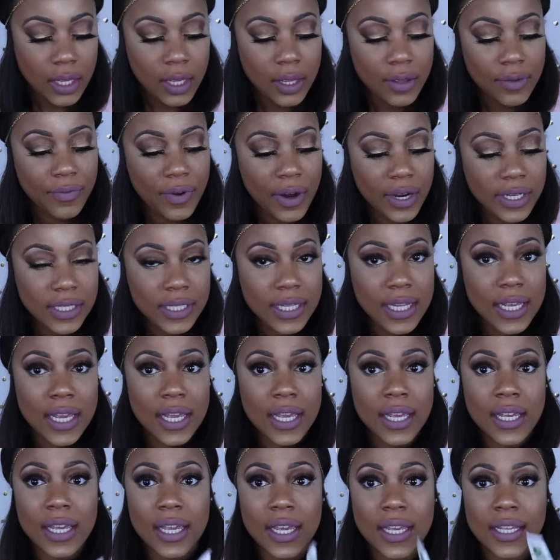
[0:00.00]
First
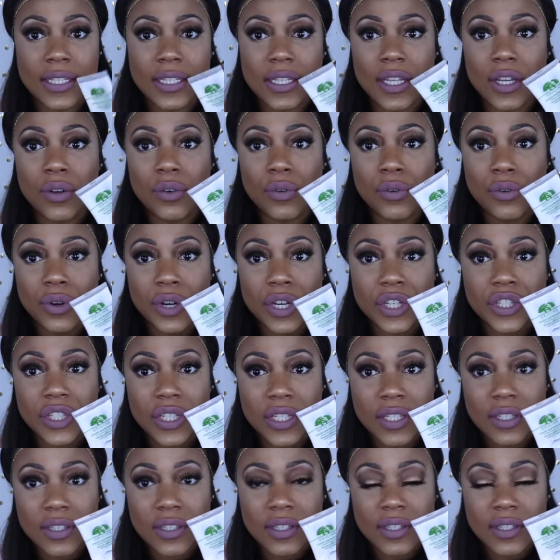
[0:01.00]
thing is the
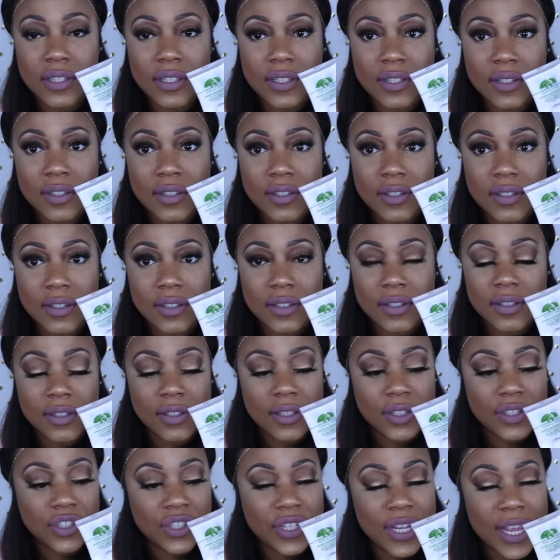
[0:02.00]
Orgins
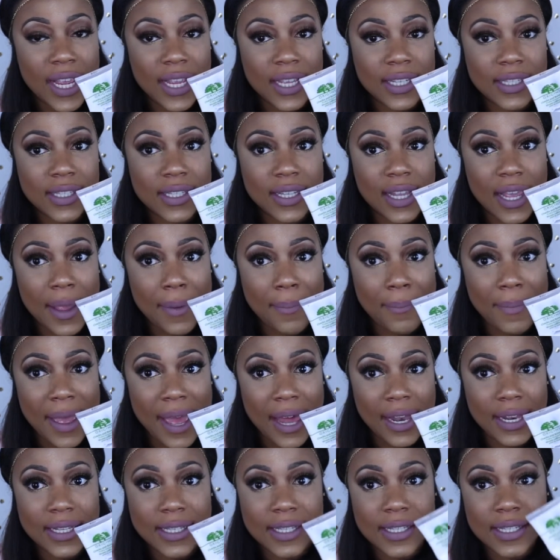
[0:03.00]
checks and
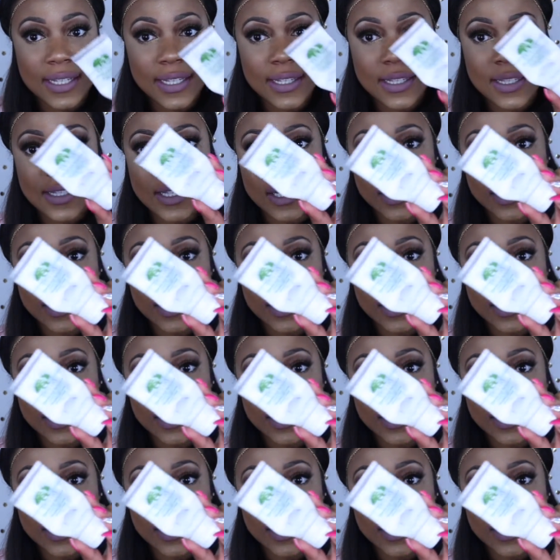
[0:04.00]
balances.